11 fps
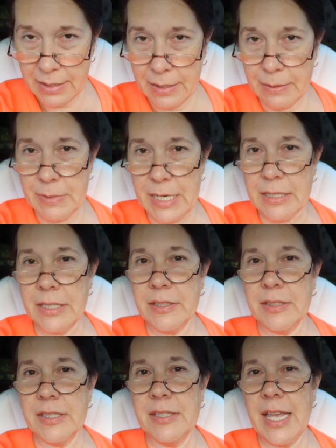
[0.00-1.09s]
Needless
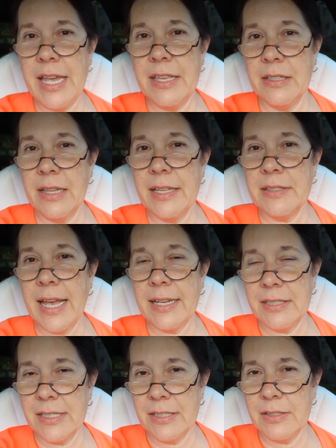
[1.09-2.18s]
to say, the less
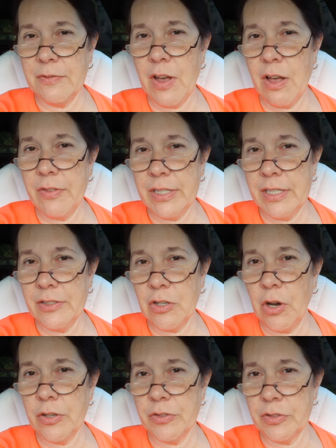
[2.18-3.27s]
accidents involving these
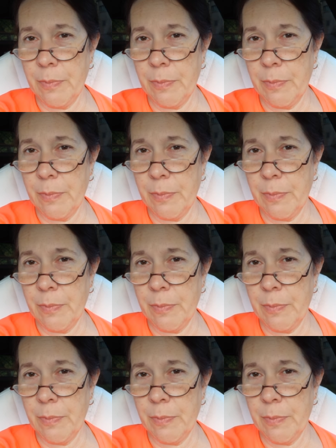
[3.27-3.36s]
cars,